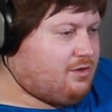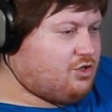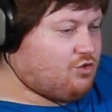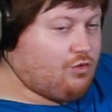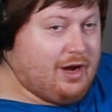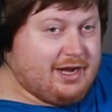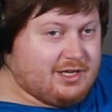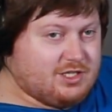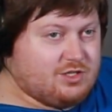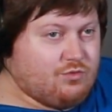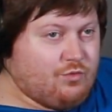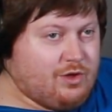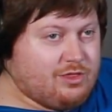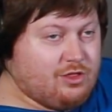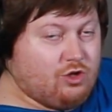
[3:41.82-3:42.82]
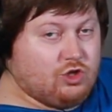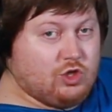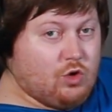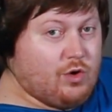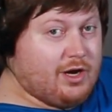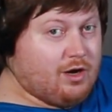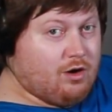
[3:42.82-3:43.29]
drinks with the
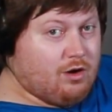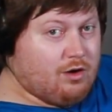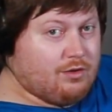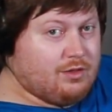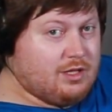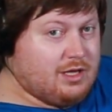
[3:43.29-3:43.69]
lawyer,